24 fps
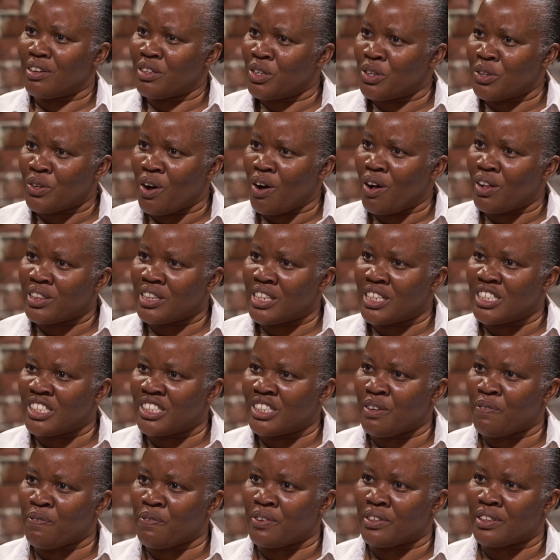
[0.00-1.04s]
all these
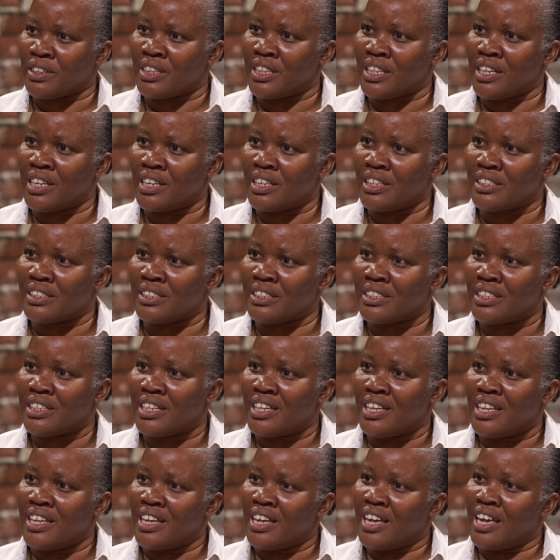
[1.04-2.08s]
different things.
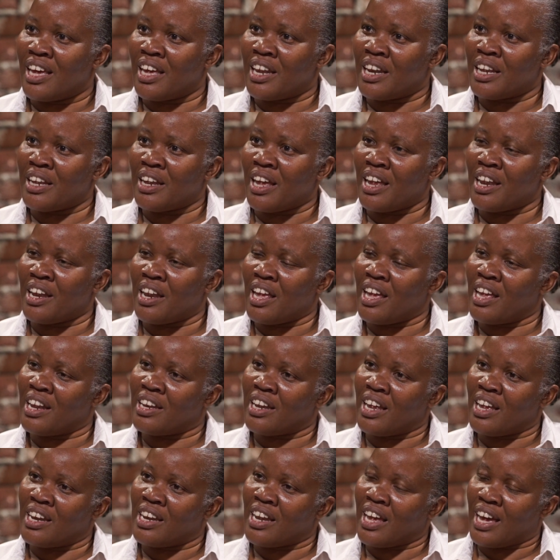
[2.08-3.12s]

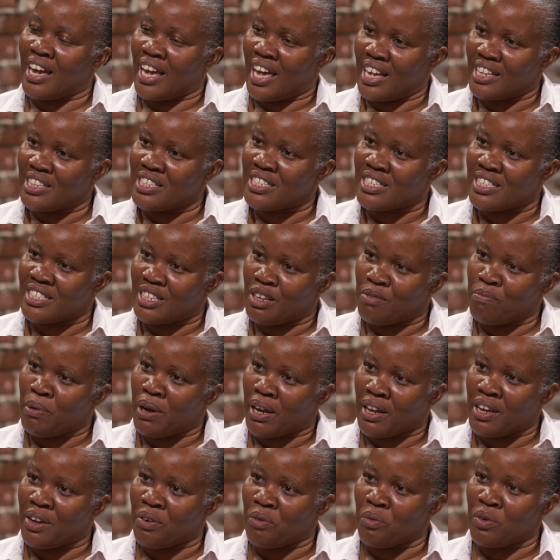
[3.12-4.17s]
And I had to sit
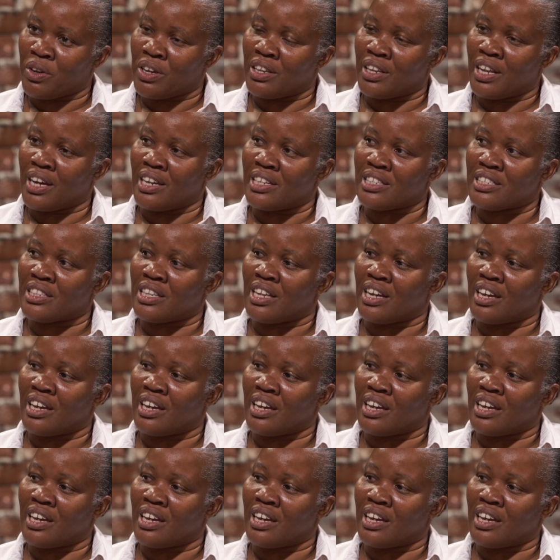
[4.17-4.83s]
back and realize,